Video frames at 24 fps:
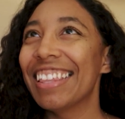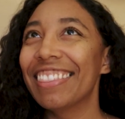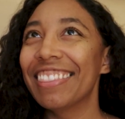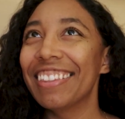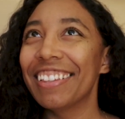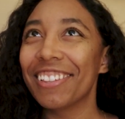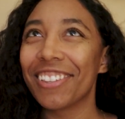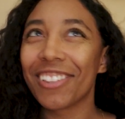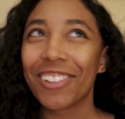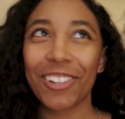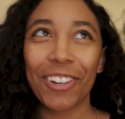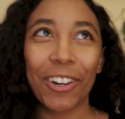than
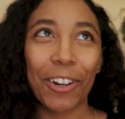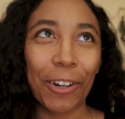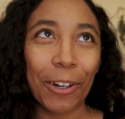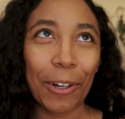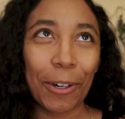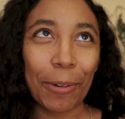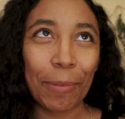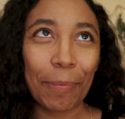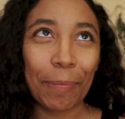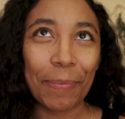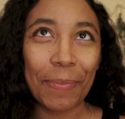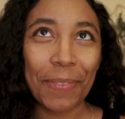these
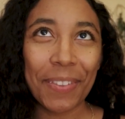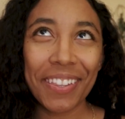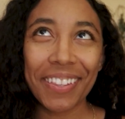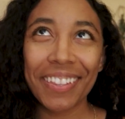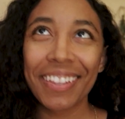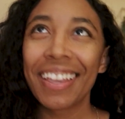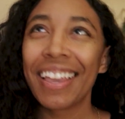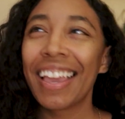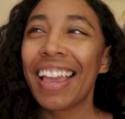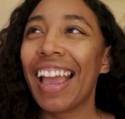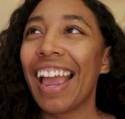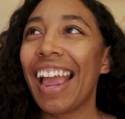terms
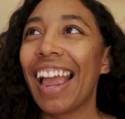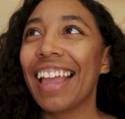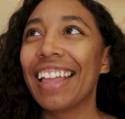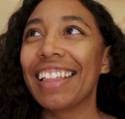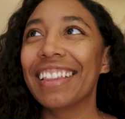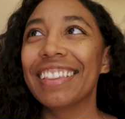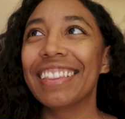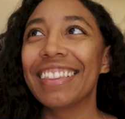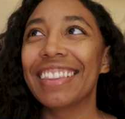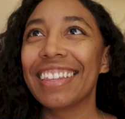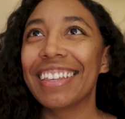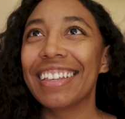
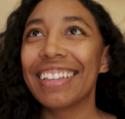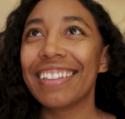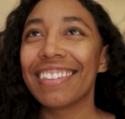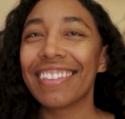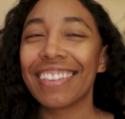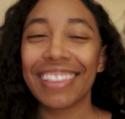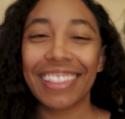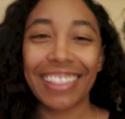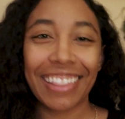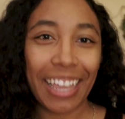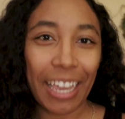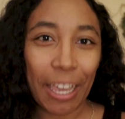and
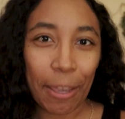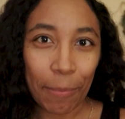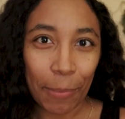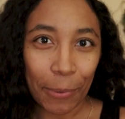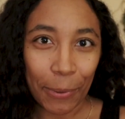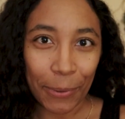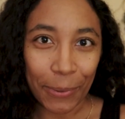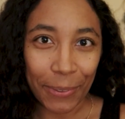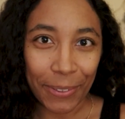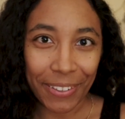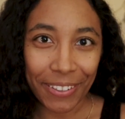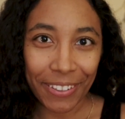these
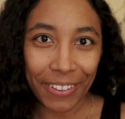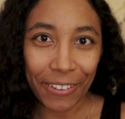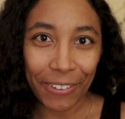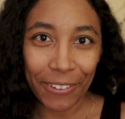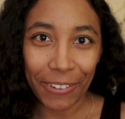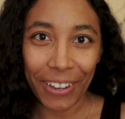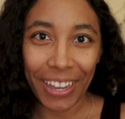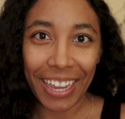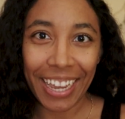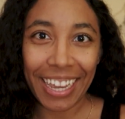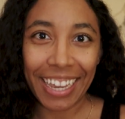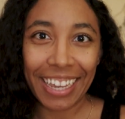labels,
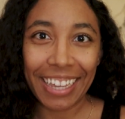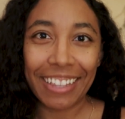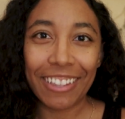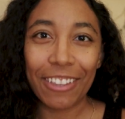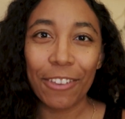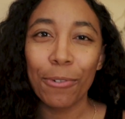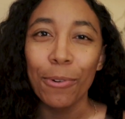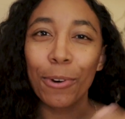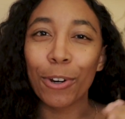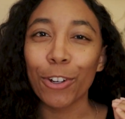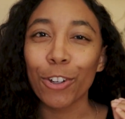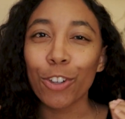okay?
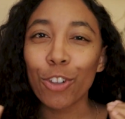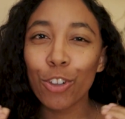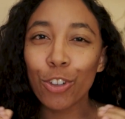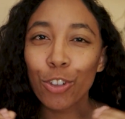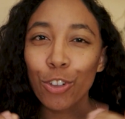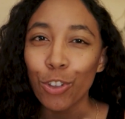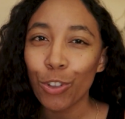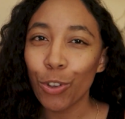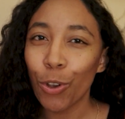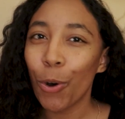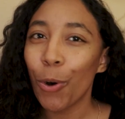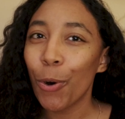You are
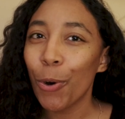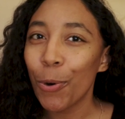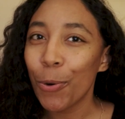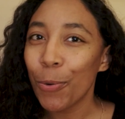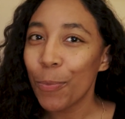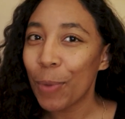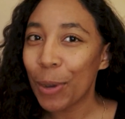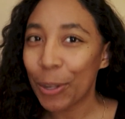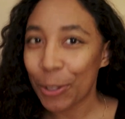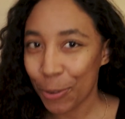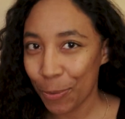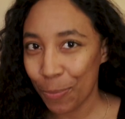so
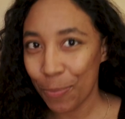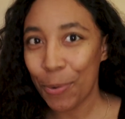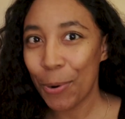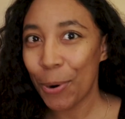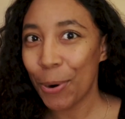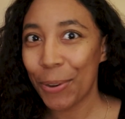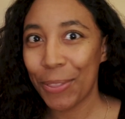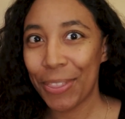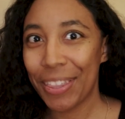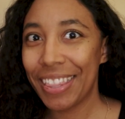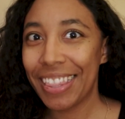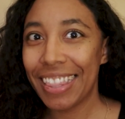much
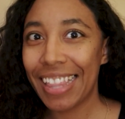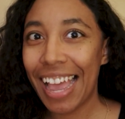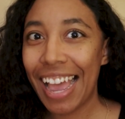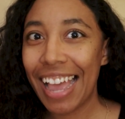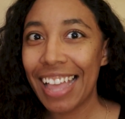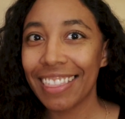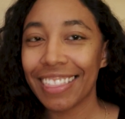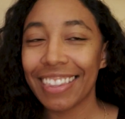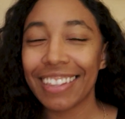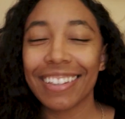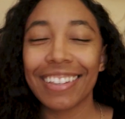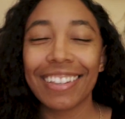more than
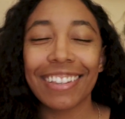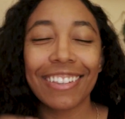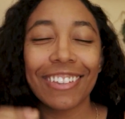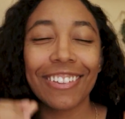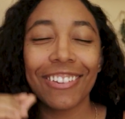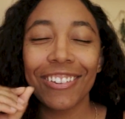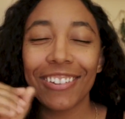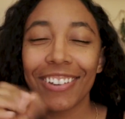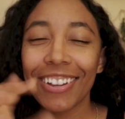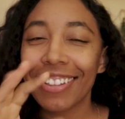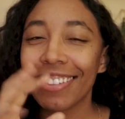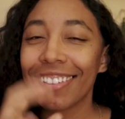that. This is
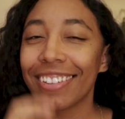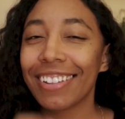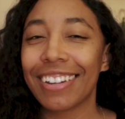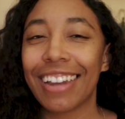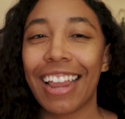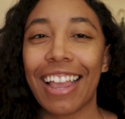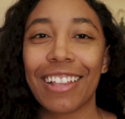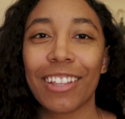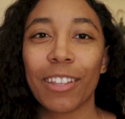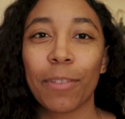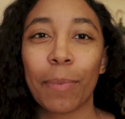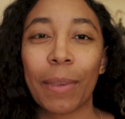just an
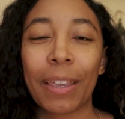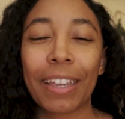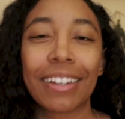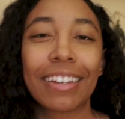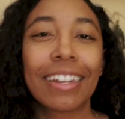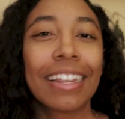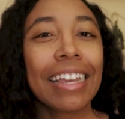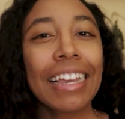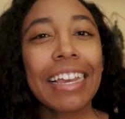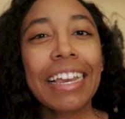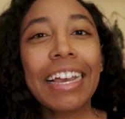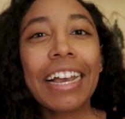aspect,
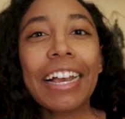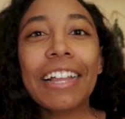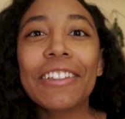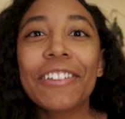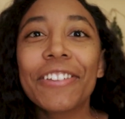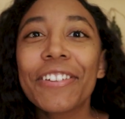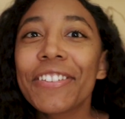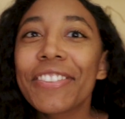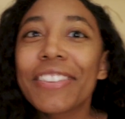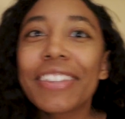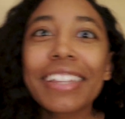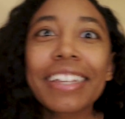uh,
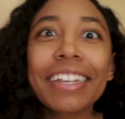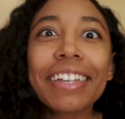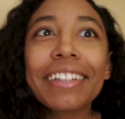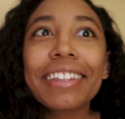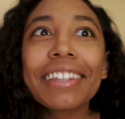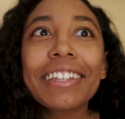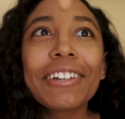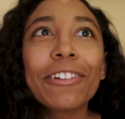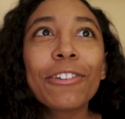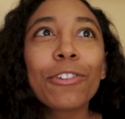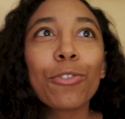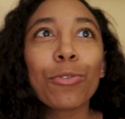just like a
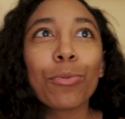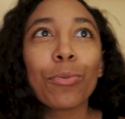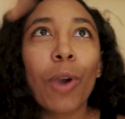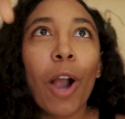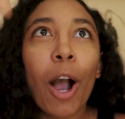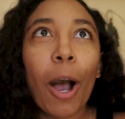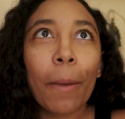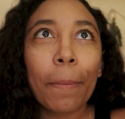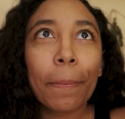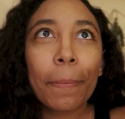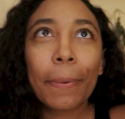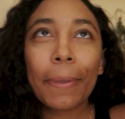little
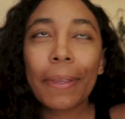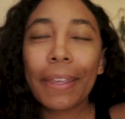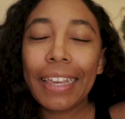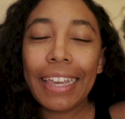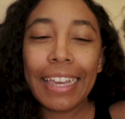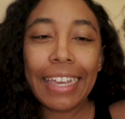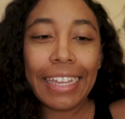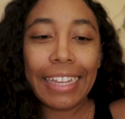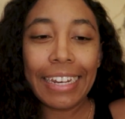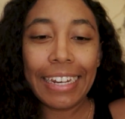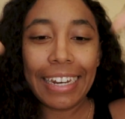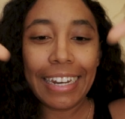drop
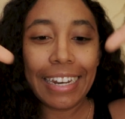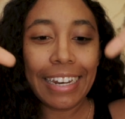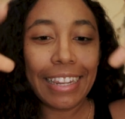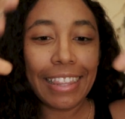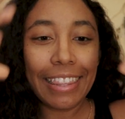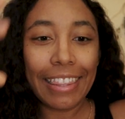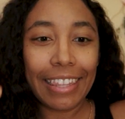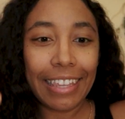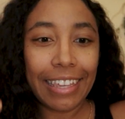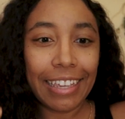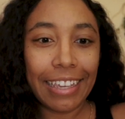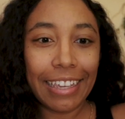in
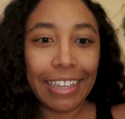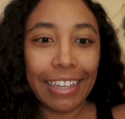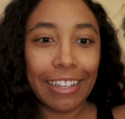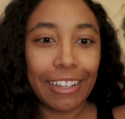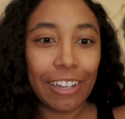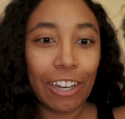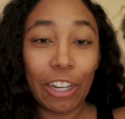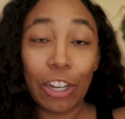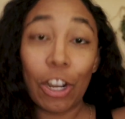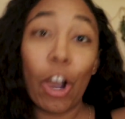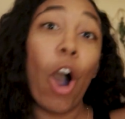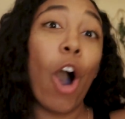the
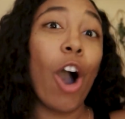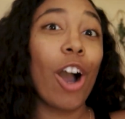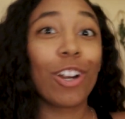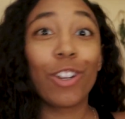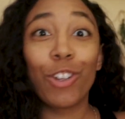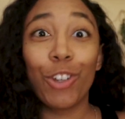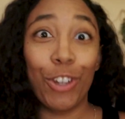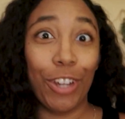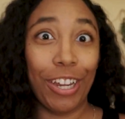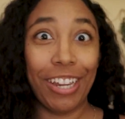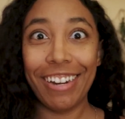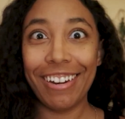
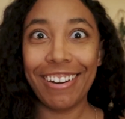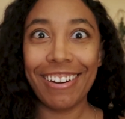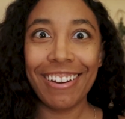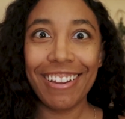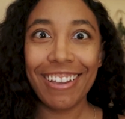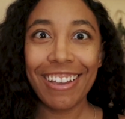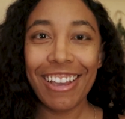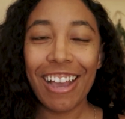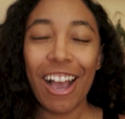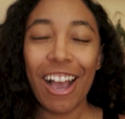concoction